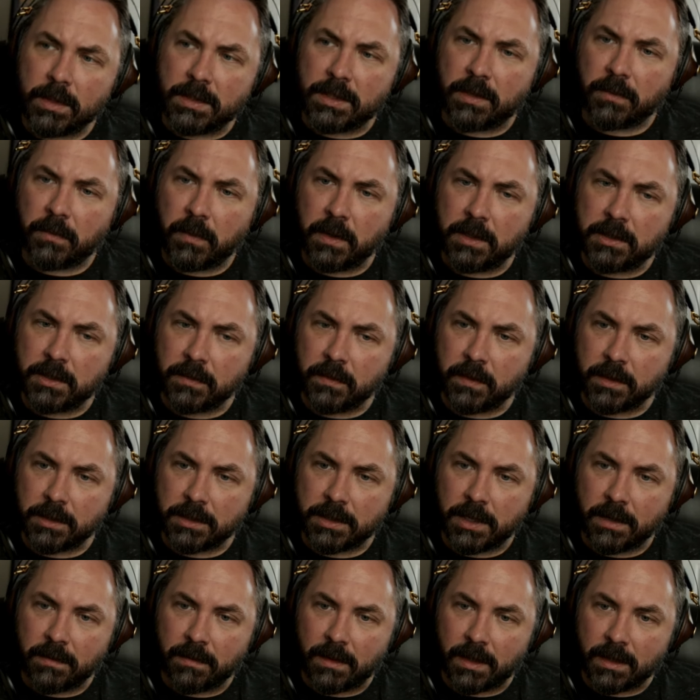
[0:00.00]
the feature
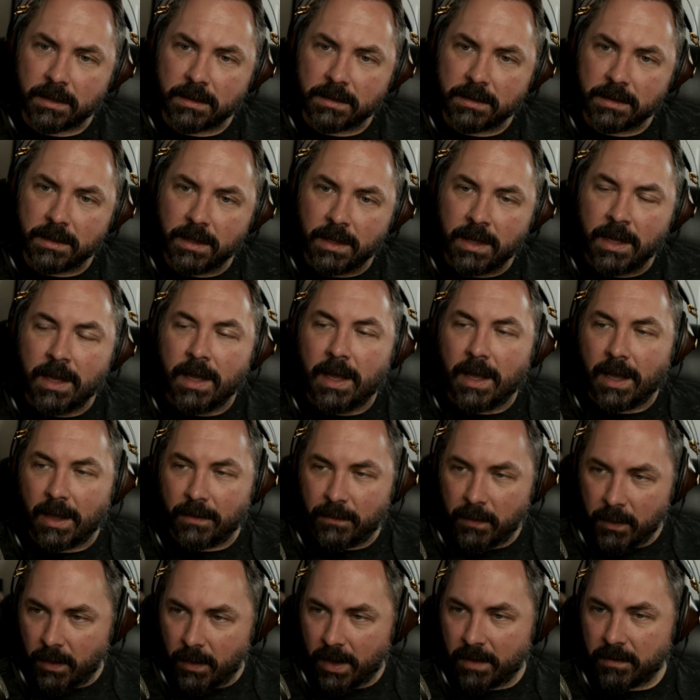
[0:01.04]
version of this?
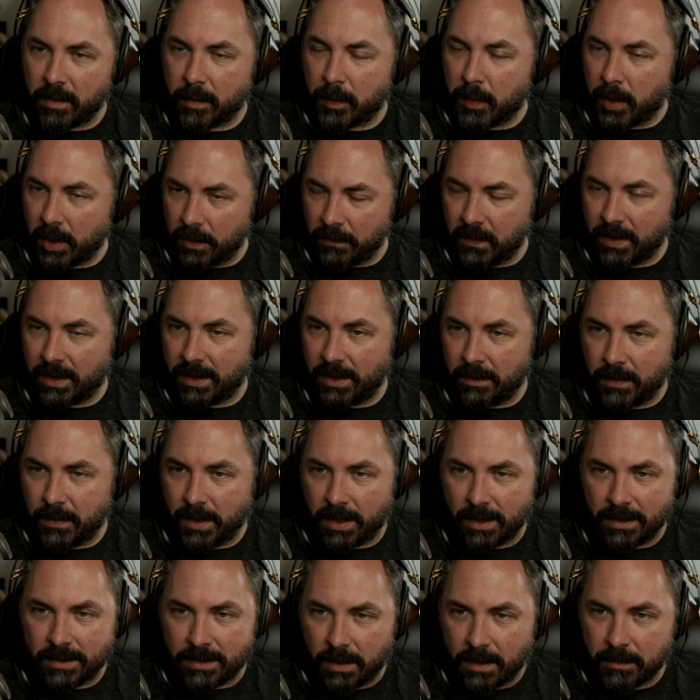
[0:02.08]
If you have a perfectly
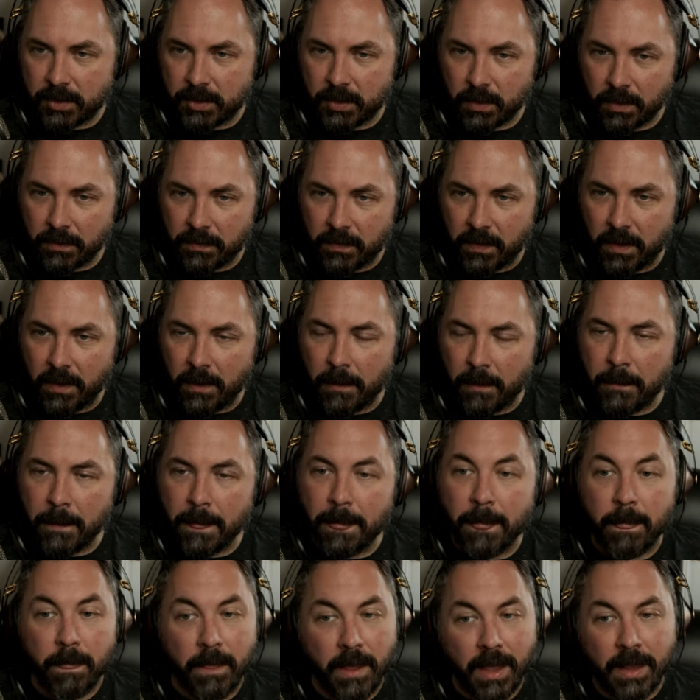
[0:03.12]
buttoned up short
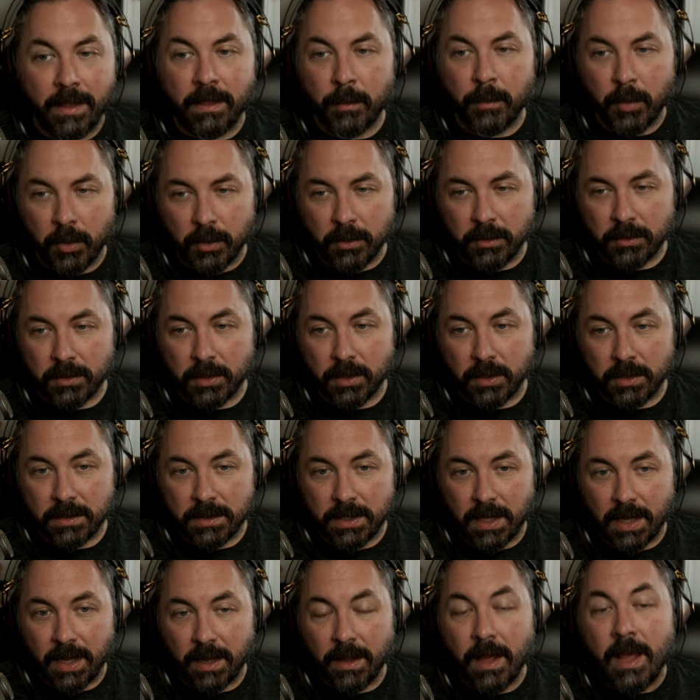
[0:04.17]
film, then the producer is going to
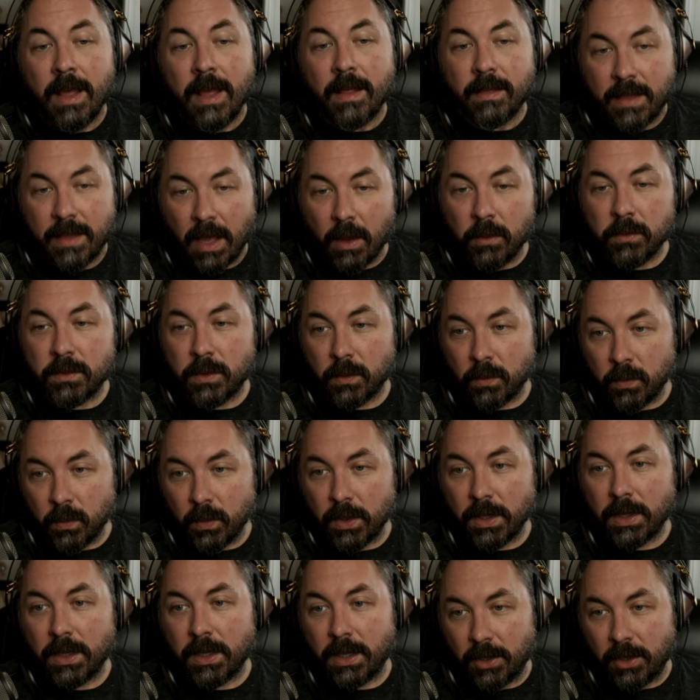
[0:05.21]
say, that was a
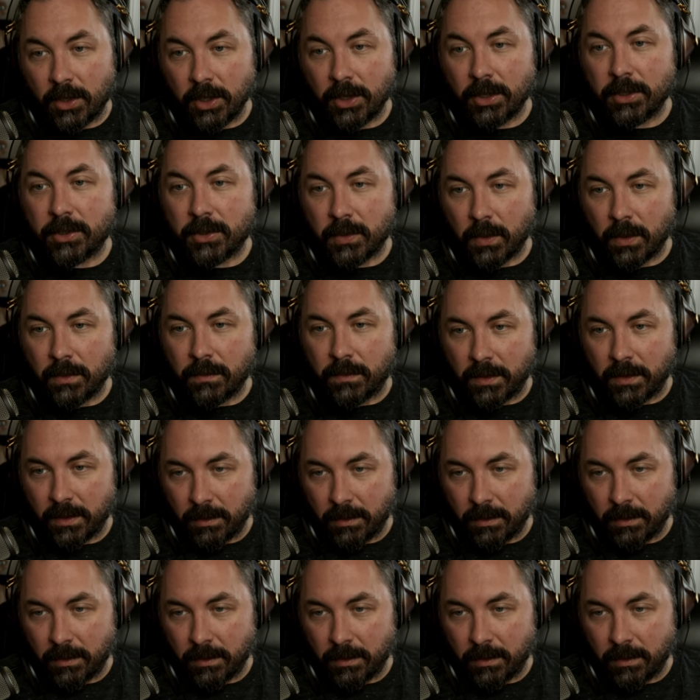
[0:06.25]
really good short film.